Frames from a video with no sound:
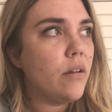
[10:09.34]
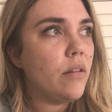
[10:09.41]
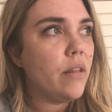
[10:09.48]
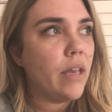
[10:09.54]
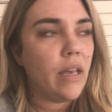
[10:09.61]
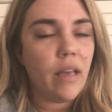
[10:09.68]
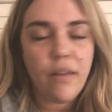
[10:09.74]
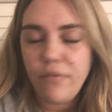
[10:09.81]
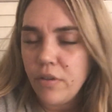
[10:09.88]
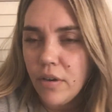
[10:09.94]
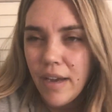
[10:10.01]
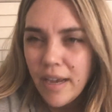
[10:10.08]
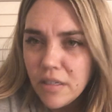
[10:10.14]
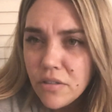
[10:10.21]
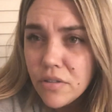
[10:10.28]
like if you're
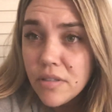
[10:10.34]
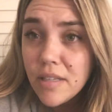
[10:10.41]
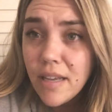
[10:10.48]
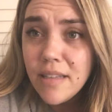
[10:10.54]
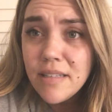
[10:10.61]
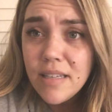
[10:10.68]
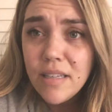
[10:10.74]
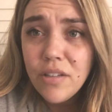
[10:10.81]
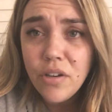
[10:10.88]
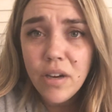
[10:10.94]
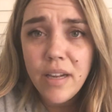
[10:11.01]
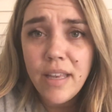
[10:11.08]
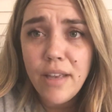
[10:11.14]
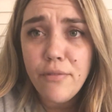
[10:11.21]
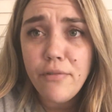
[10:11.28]
exercising, you're
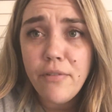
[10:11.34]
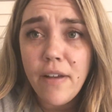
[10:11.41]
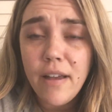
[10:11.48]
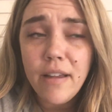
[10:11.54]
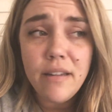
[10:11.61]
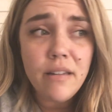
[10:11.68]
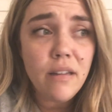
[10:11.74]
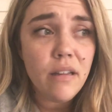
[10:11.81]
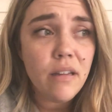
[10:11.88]
gonna get fined.